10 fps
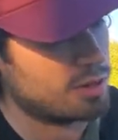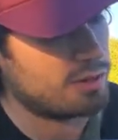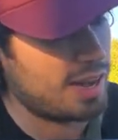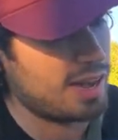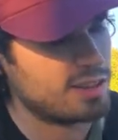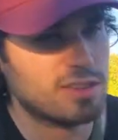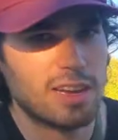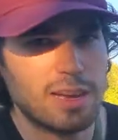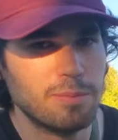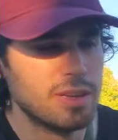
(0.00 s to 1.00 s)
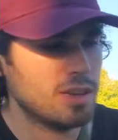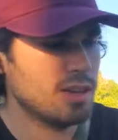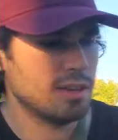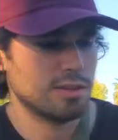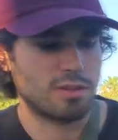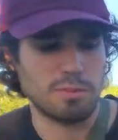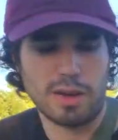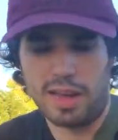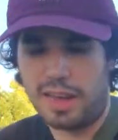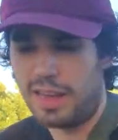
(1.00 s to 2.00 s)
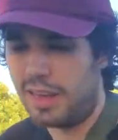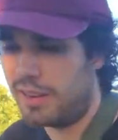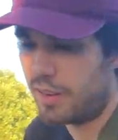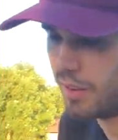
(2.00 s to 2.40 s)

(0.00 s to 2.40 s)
of a hand stop. So my hand